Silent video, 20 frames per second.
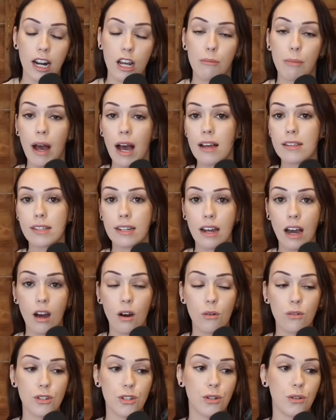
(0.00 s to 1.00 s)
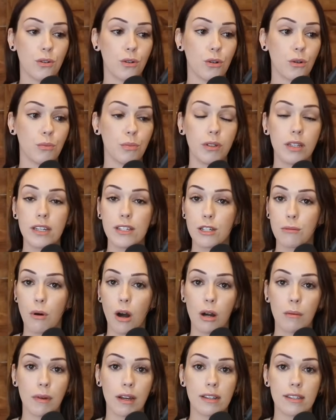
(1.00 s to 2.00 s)
I pass it out to police
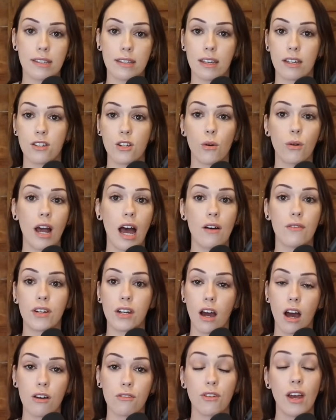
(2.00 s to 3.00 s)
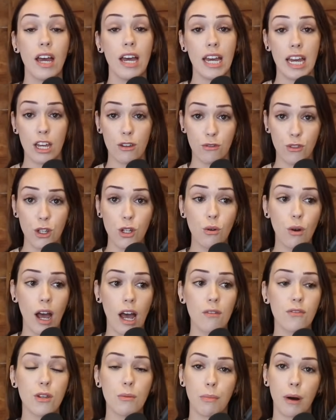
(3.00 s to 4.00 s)
departments that don't have enough. If you don't
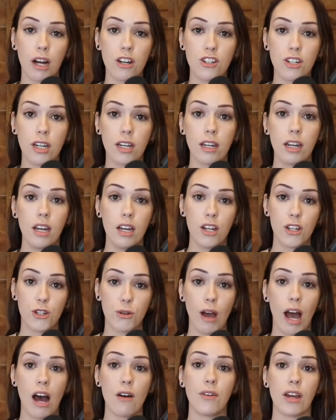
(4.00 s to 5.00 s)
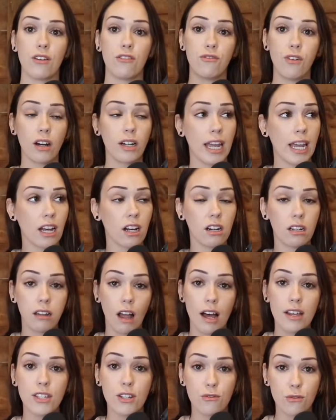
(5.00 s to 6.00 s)
have the budget to have a fucking
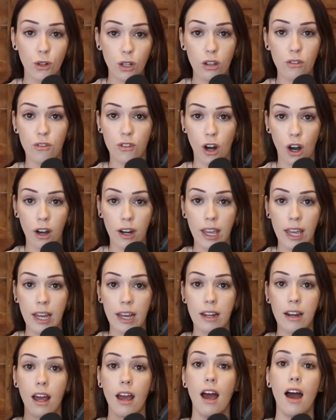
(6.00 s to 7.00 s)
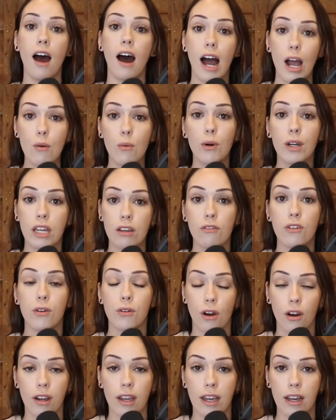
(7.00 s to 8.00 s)
closet full of Narcan, I will give you
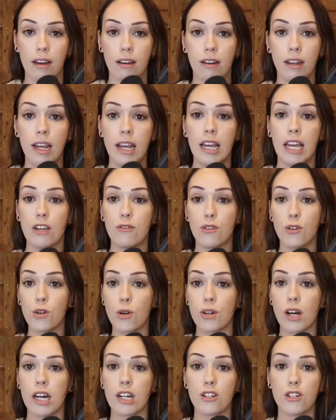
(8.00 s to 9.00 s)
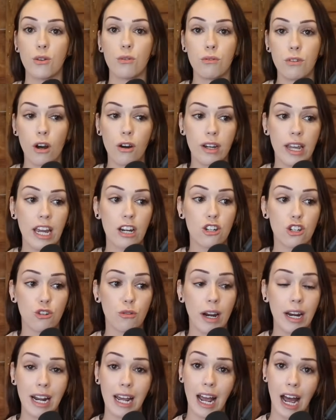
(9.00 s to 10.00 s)
Narcan. If you don't know how to do Narcan
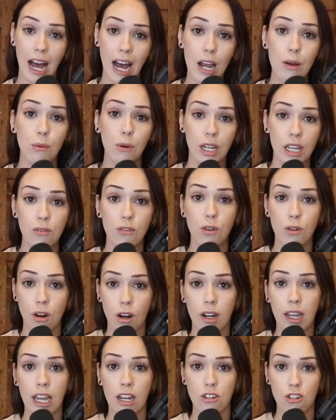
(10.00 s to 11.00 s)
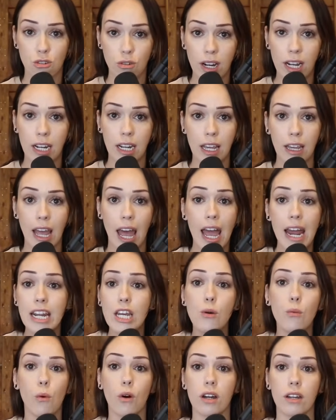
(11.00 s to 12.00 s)
training, I will give you Narcan training.
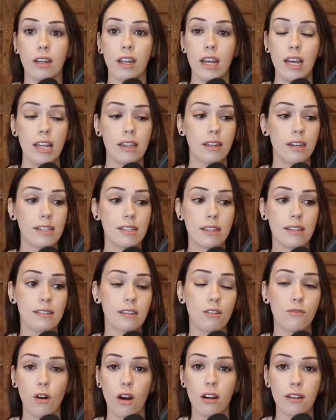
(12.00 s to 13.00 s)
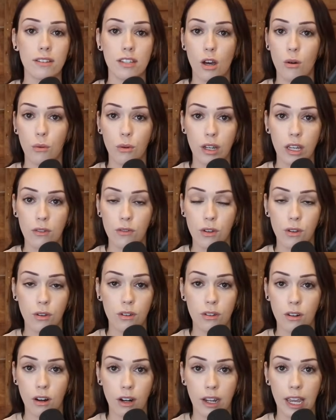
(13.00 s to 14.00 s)
Anyone that is in the state of Arkansas will give you
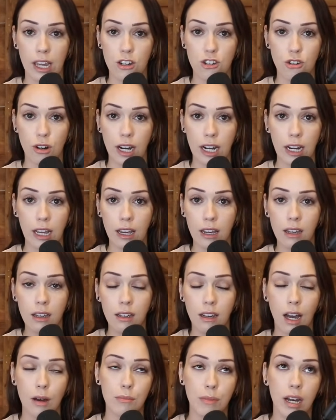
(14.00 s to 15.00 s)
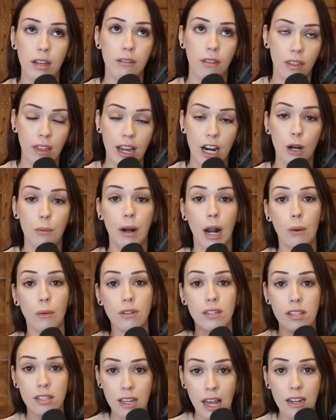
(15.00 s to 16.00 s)
Narcan training. I'm not there, but I will
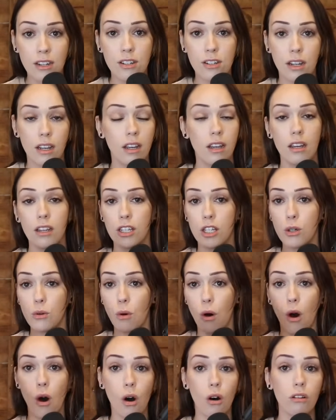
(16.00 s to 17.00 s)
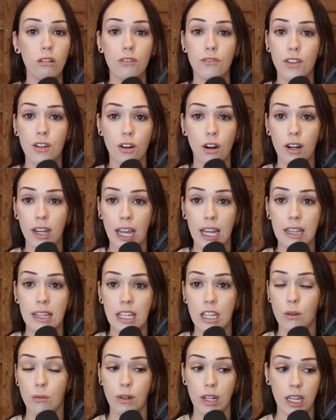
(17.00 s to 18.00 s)
send you all of the Narcan
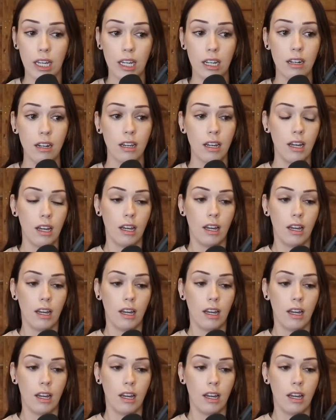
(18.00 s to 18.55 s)
that you need.